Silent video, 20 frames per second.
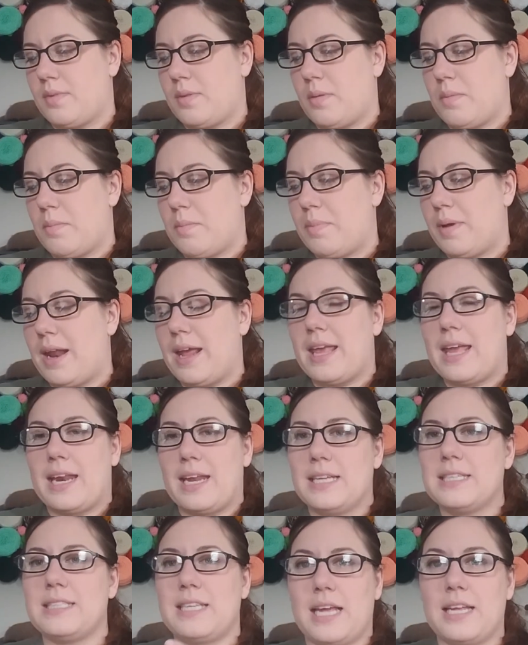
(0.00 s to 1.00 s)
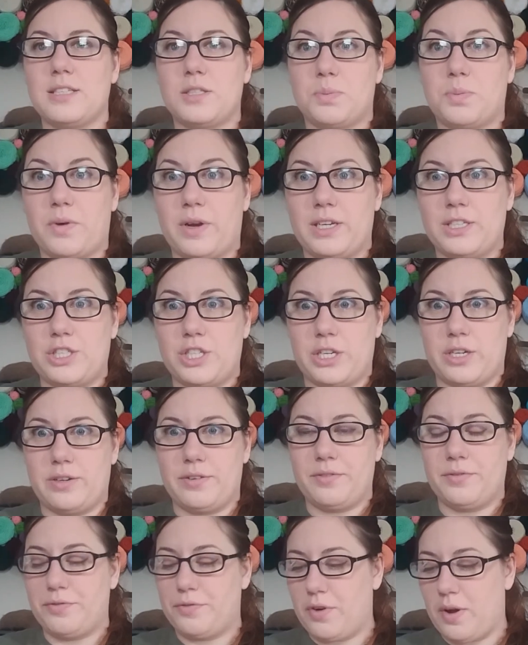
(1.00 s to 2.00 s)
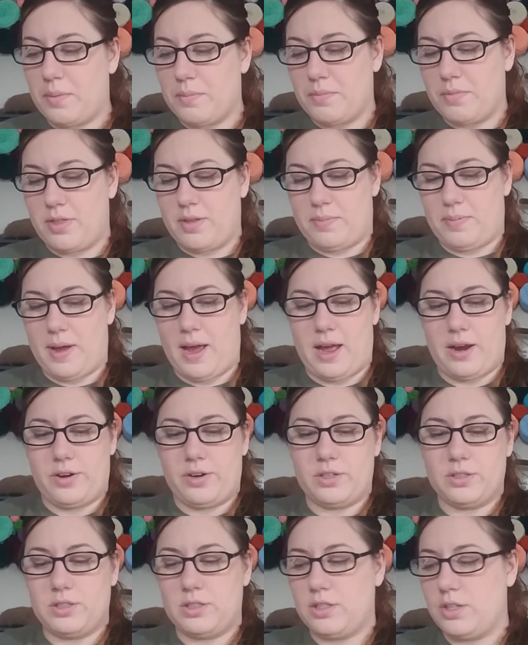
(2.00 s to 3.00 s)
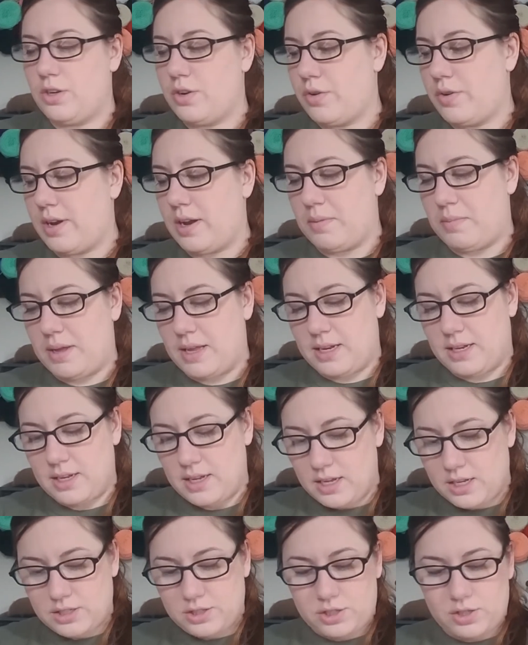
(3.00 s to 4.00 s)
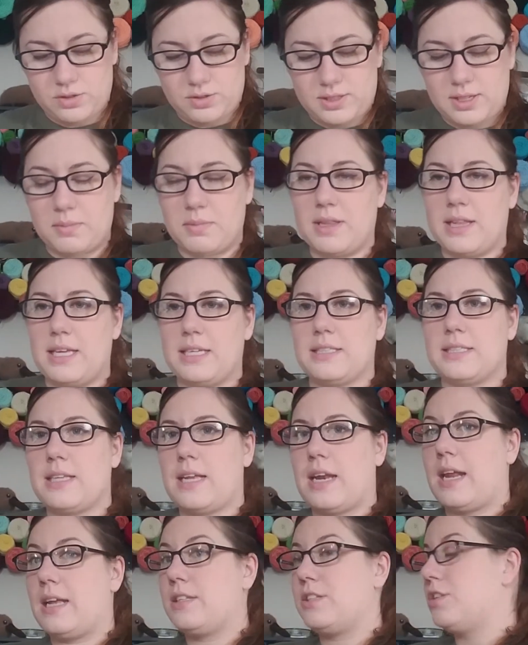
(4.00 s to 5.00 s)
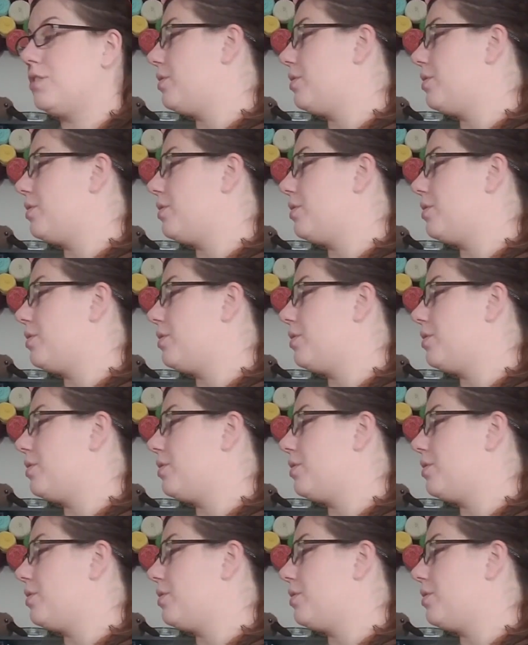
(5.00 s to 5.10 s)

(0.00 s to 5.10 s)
but I get inspiration from the patterns. You know what I mean? So some of these that I do